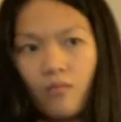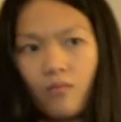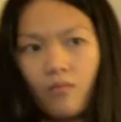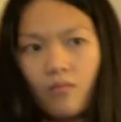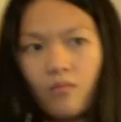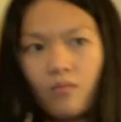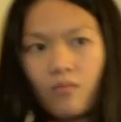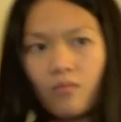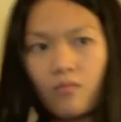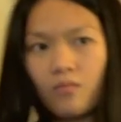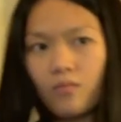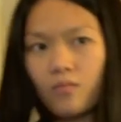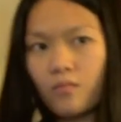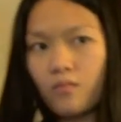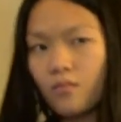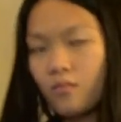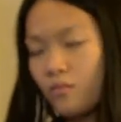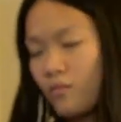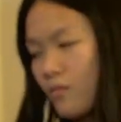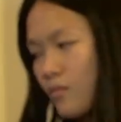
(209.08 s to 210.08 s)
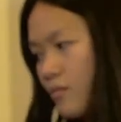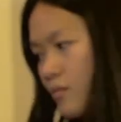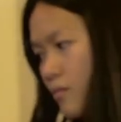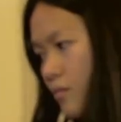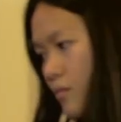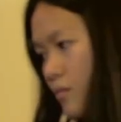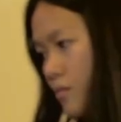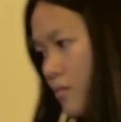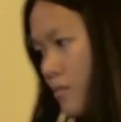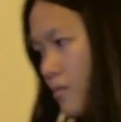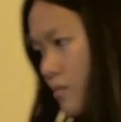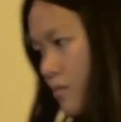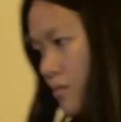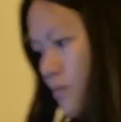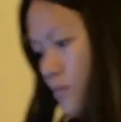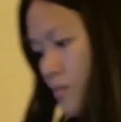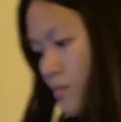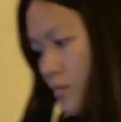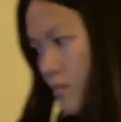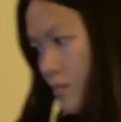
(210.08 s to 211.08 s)

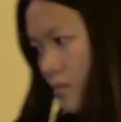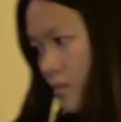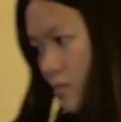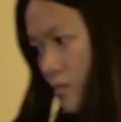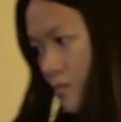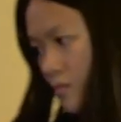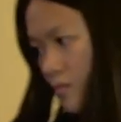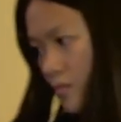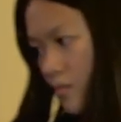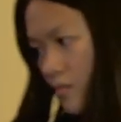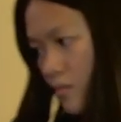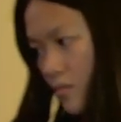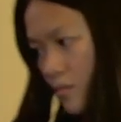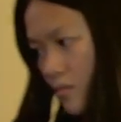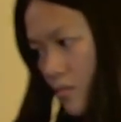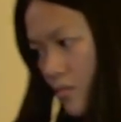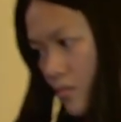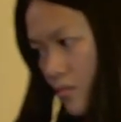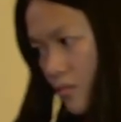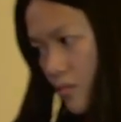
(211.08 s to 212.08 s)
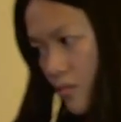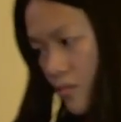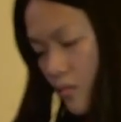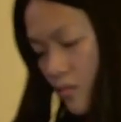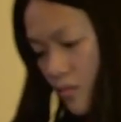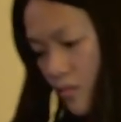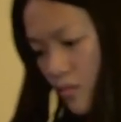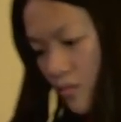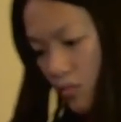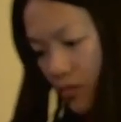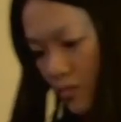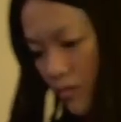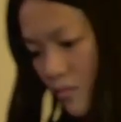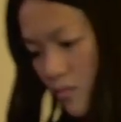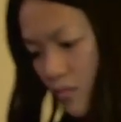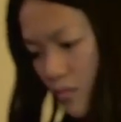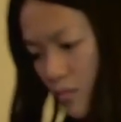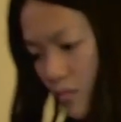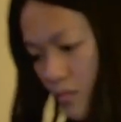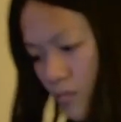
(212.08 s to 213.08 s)

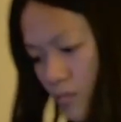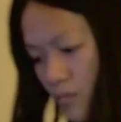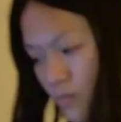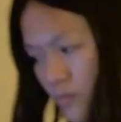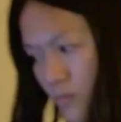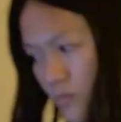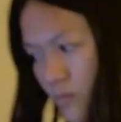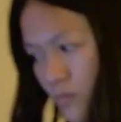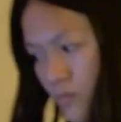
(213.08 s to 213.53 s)
[no speech]